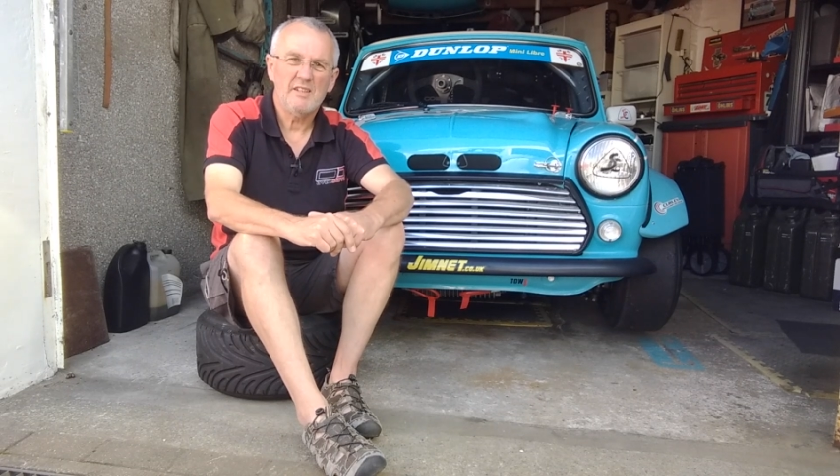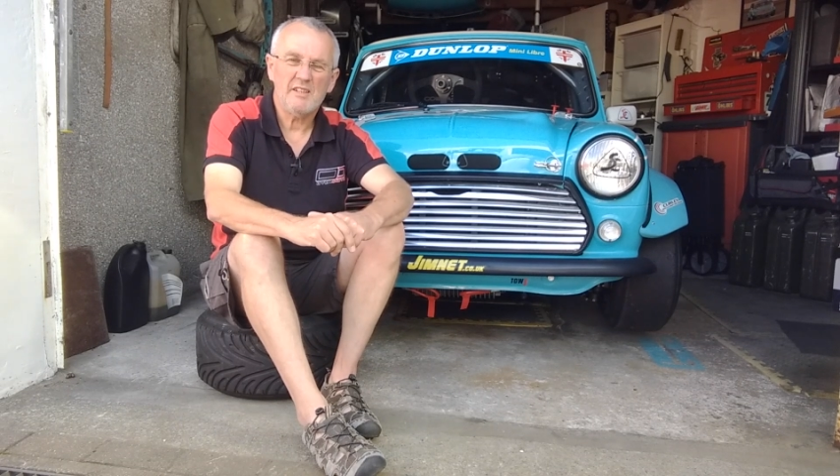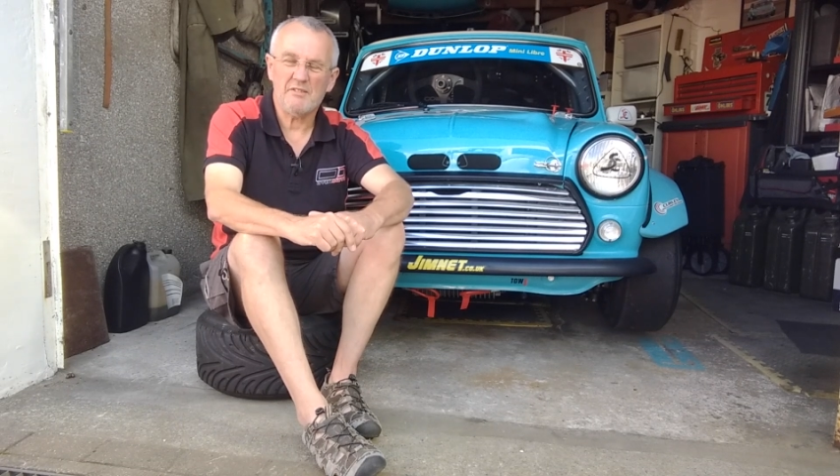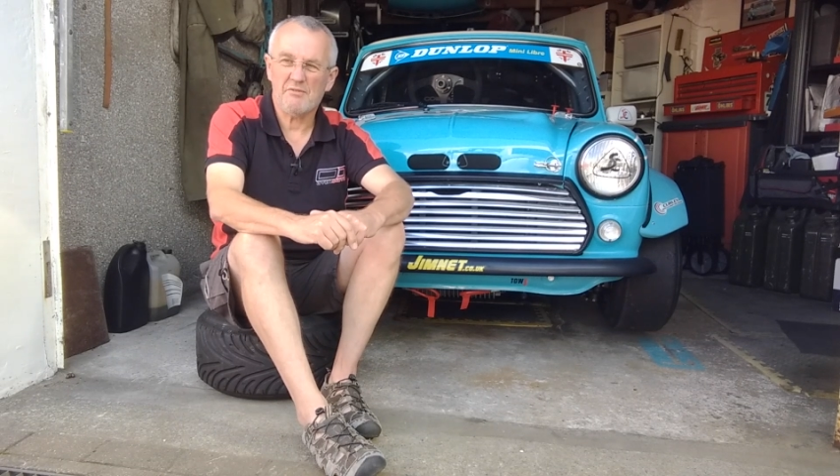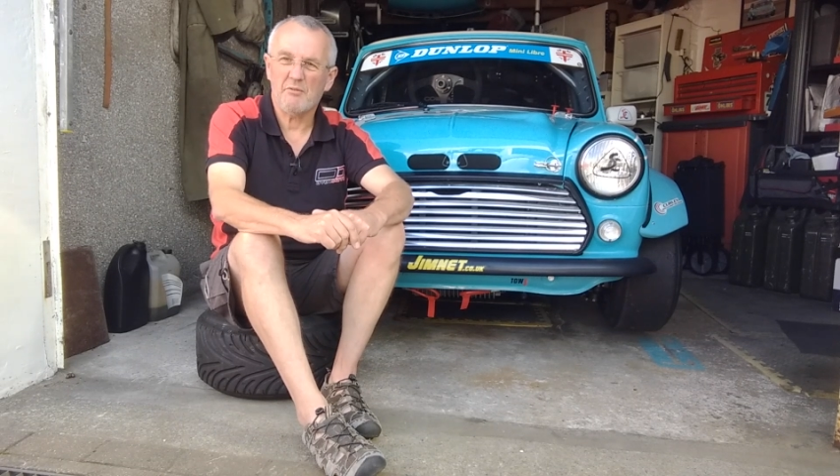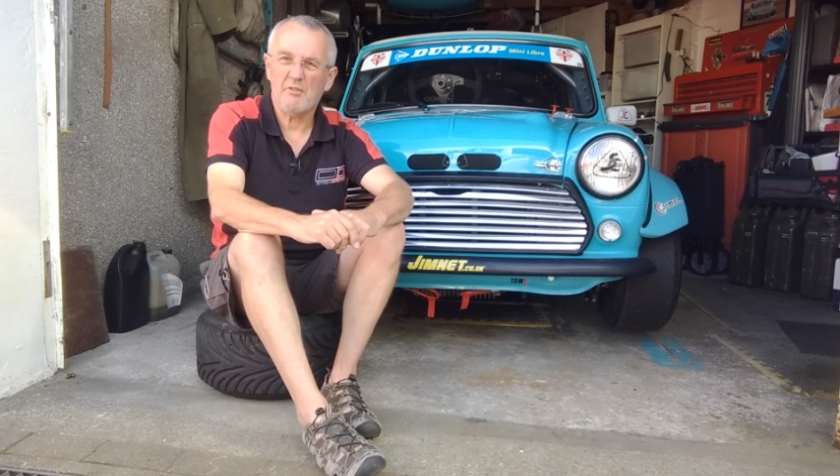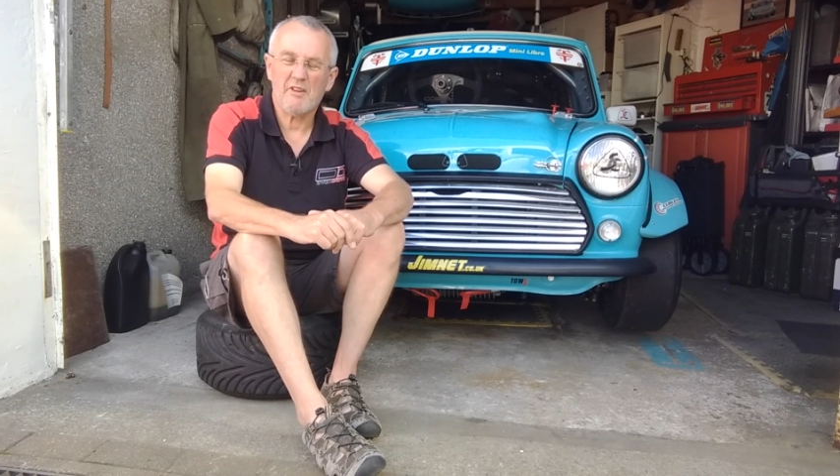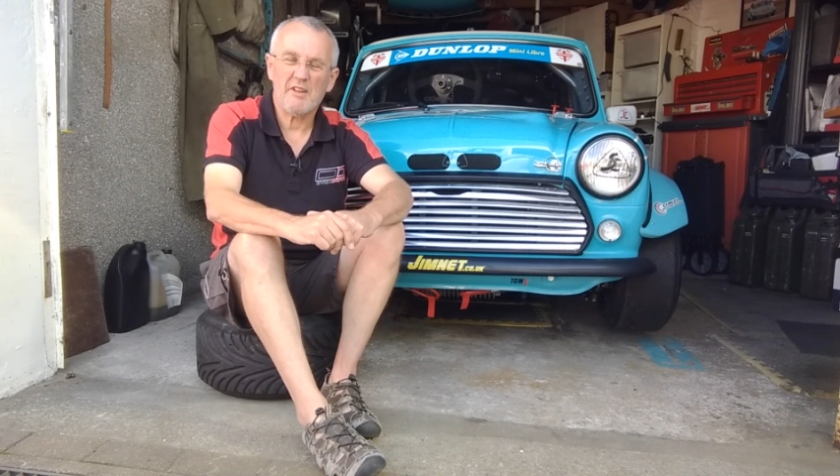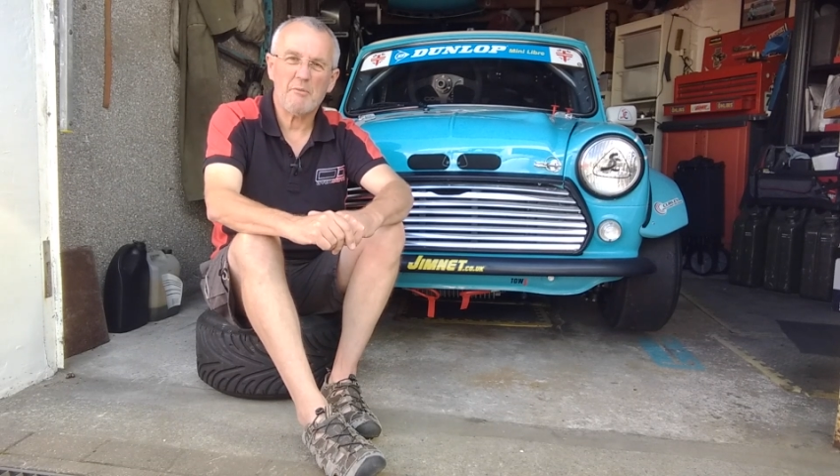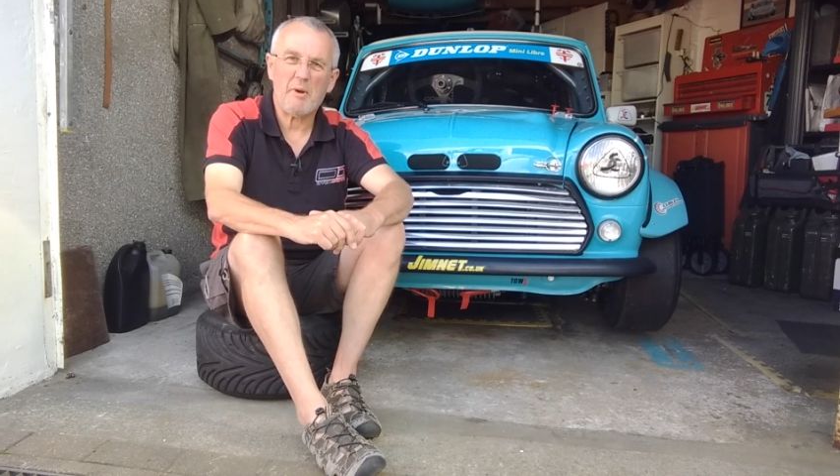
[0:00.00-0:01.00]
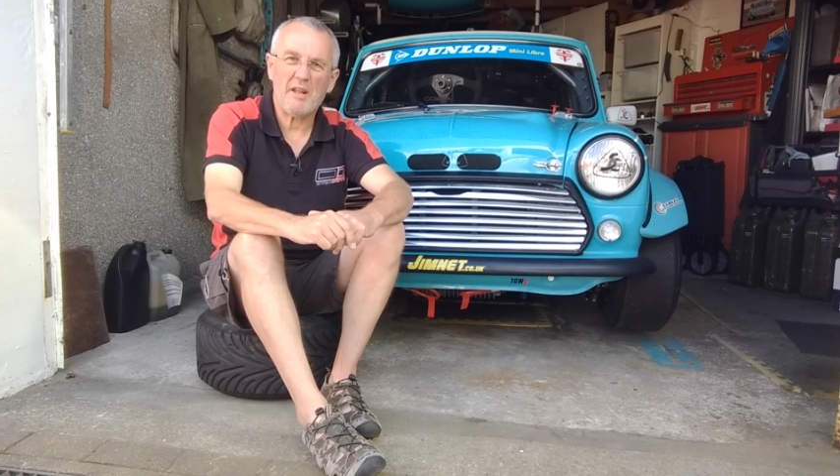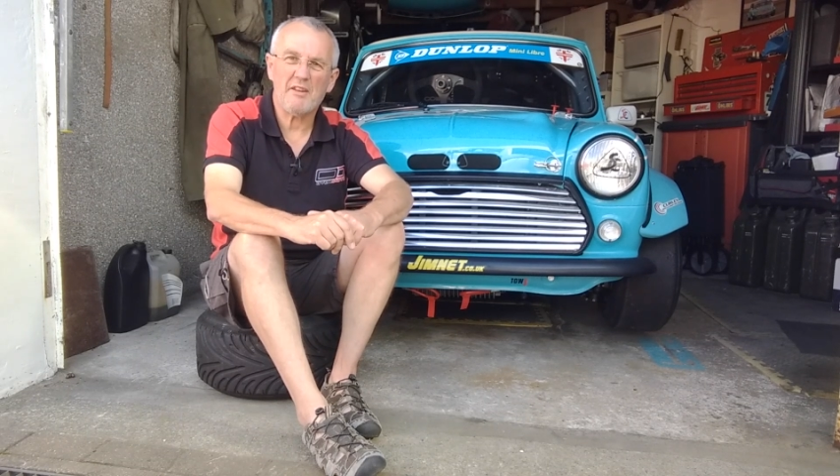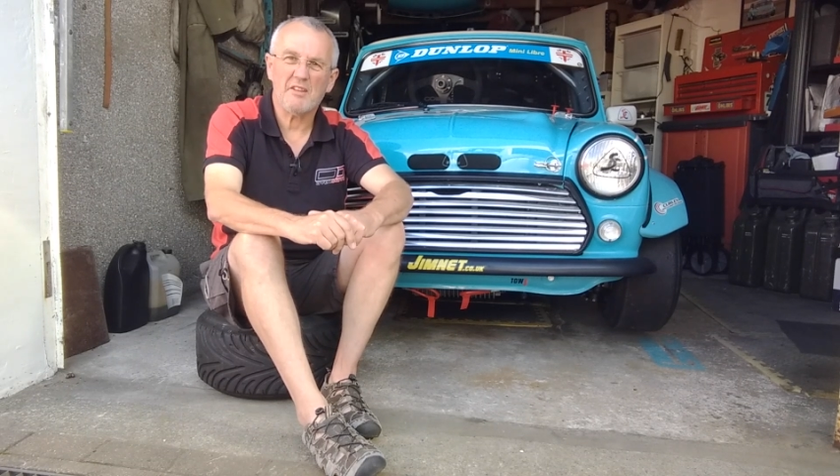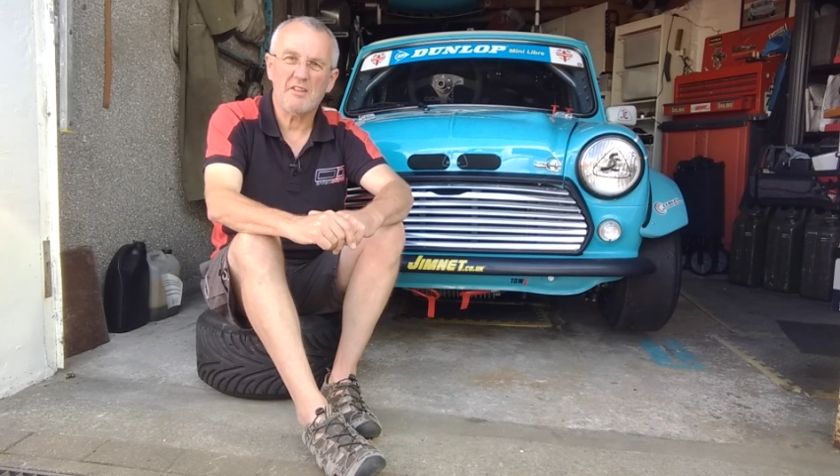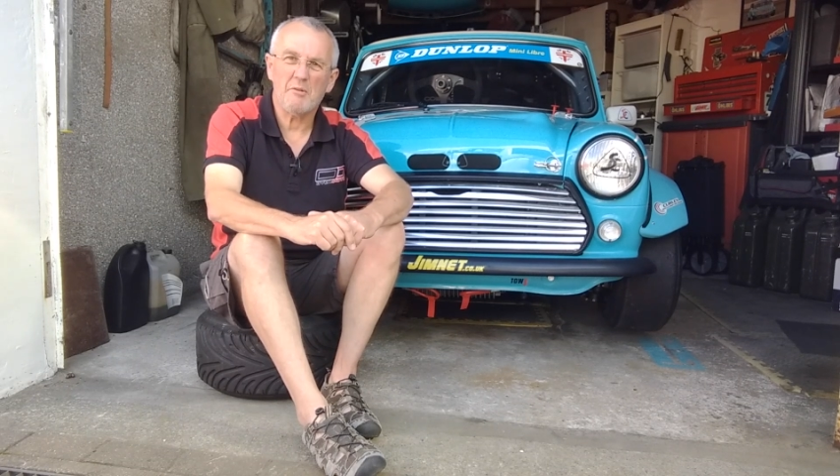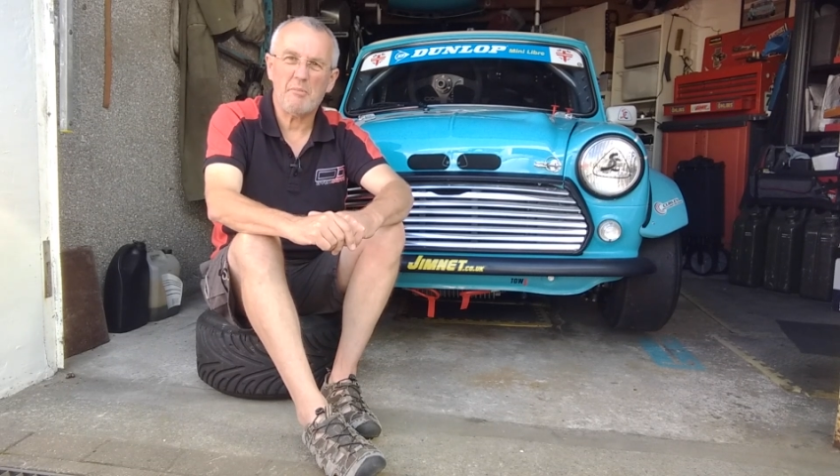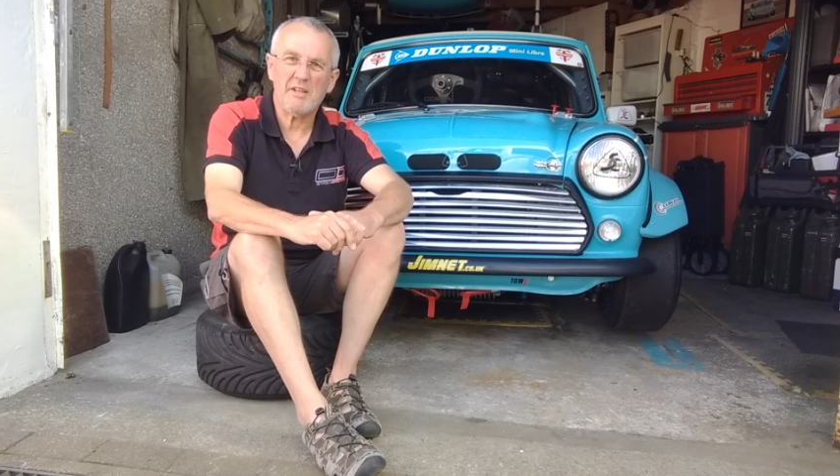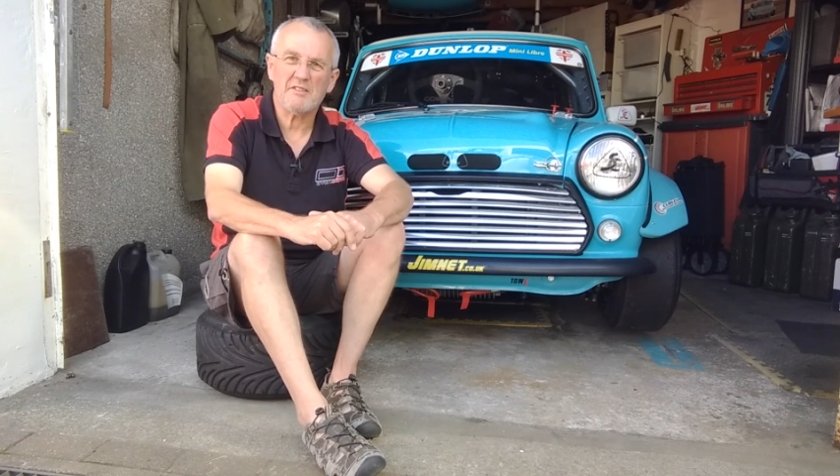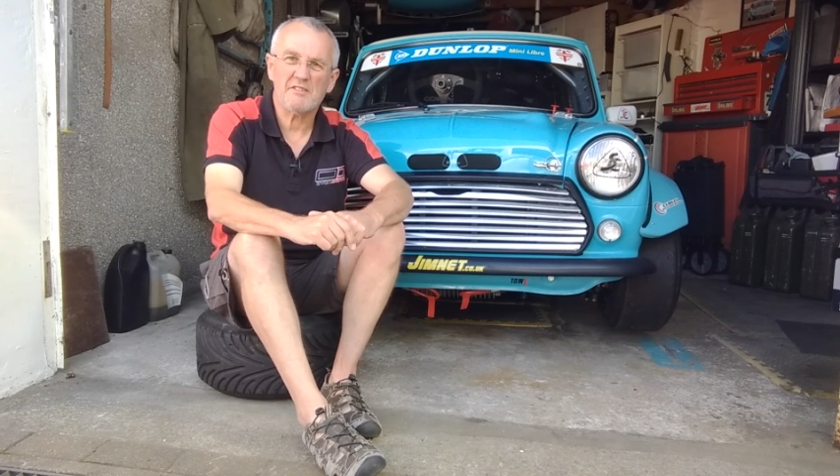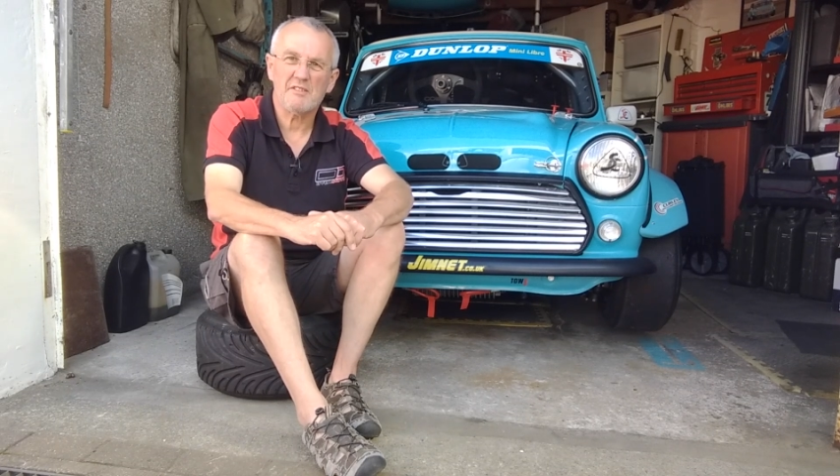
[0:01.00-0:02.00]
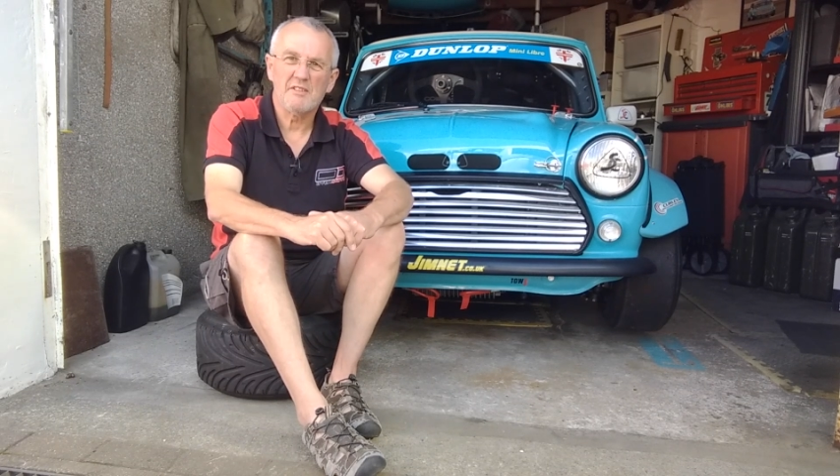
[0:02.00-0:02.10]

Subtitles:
and from around the paddock and the pits,